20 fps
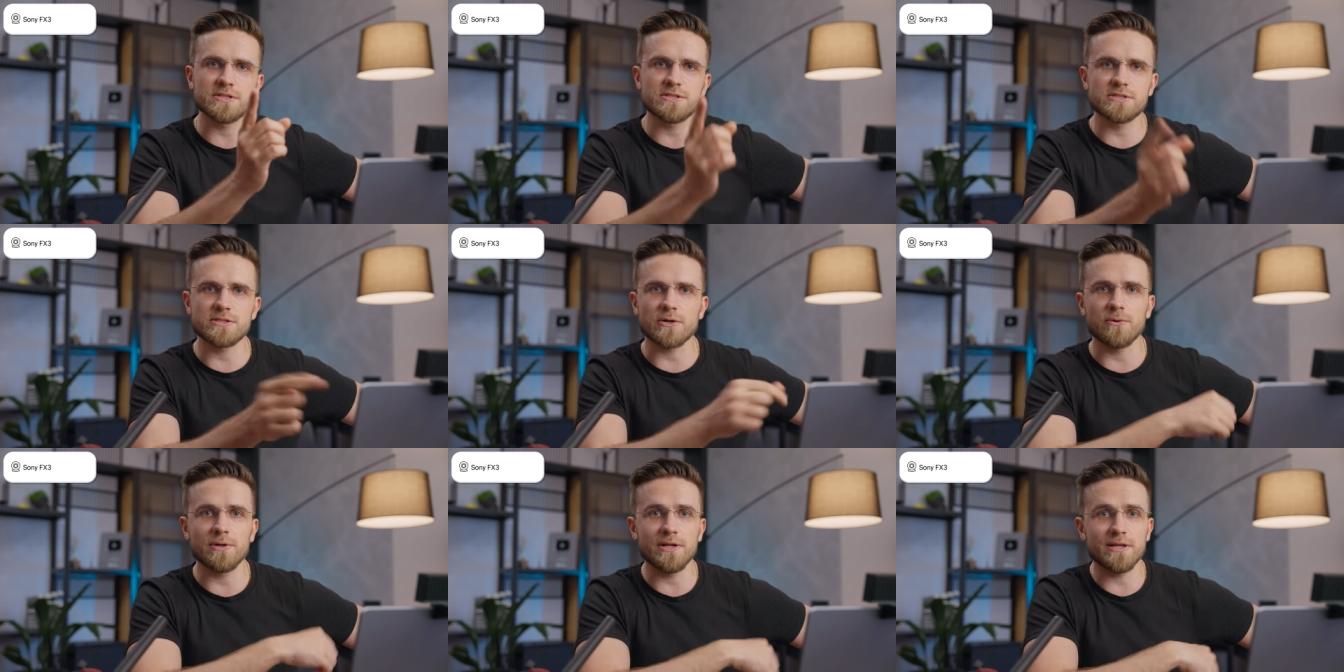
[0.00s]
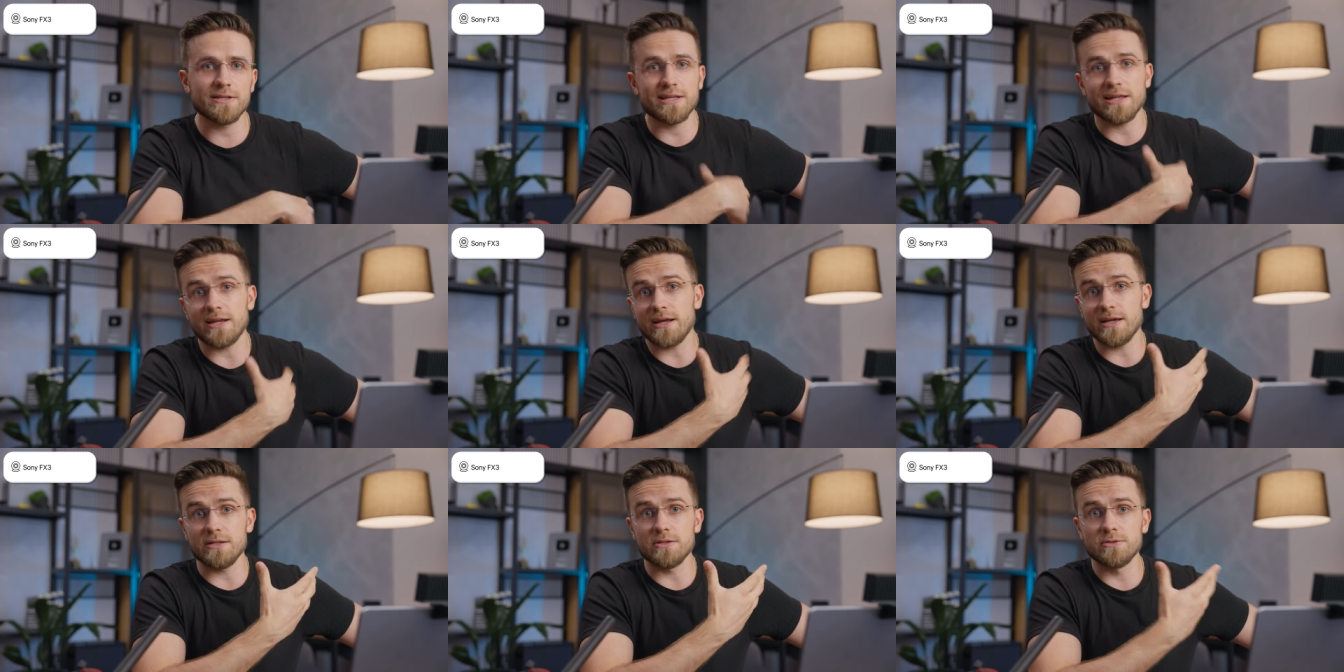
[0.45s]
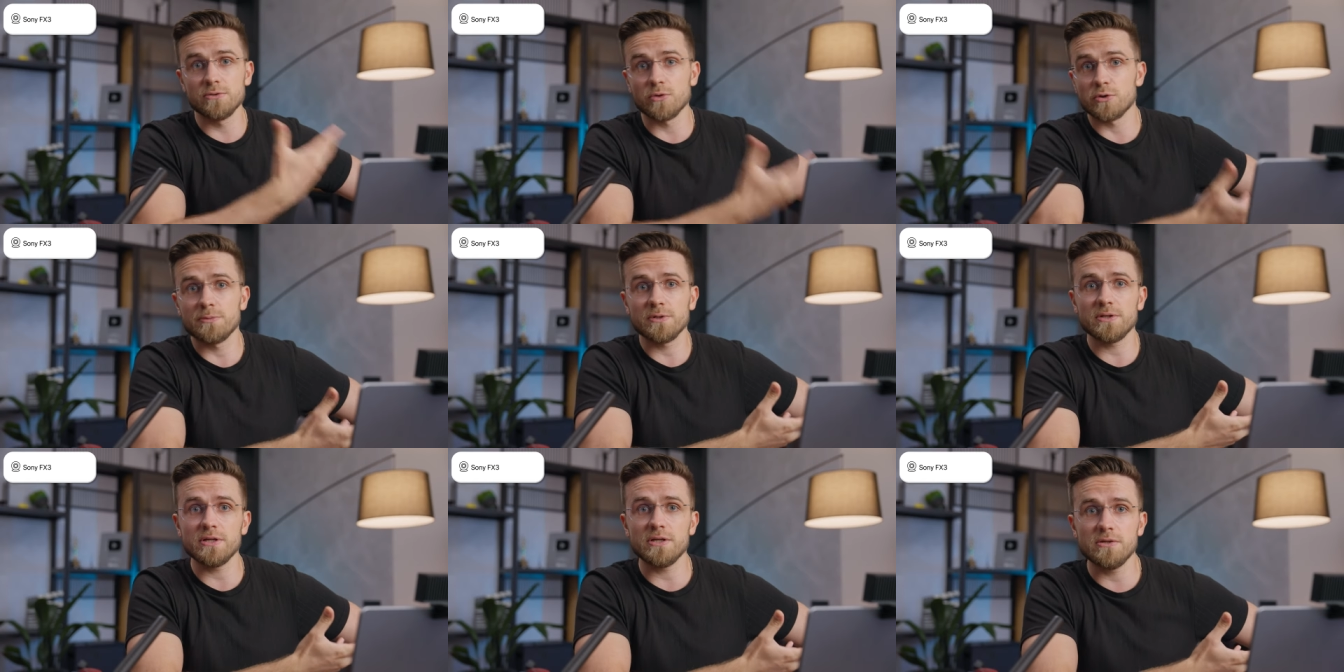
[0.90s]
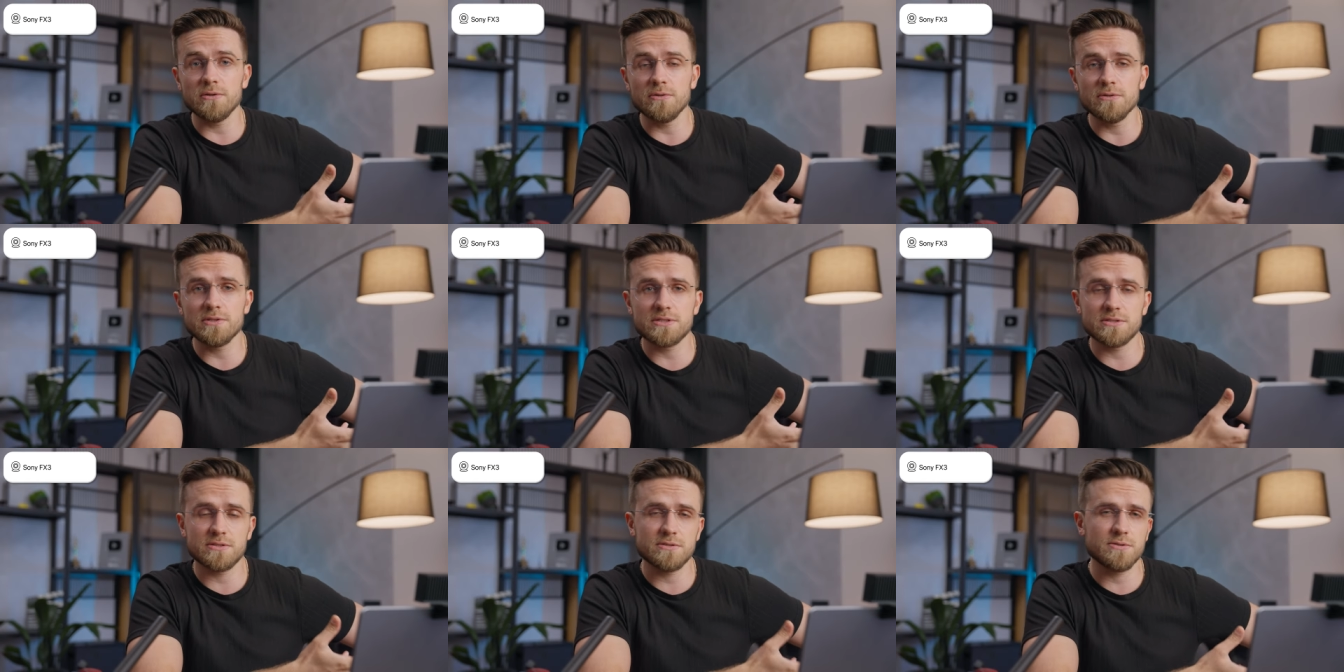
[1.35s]
Sony that I normally
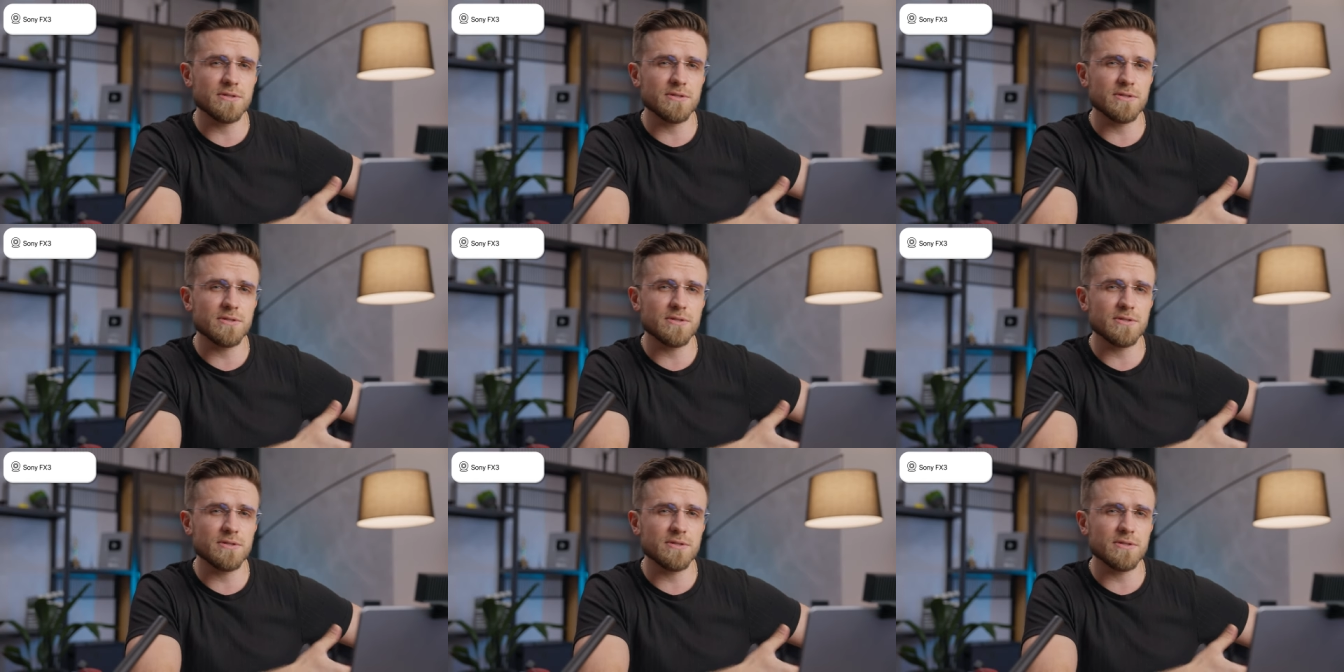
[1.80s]
use.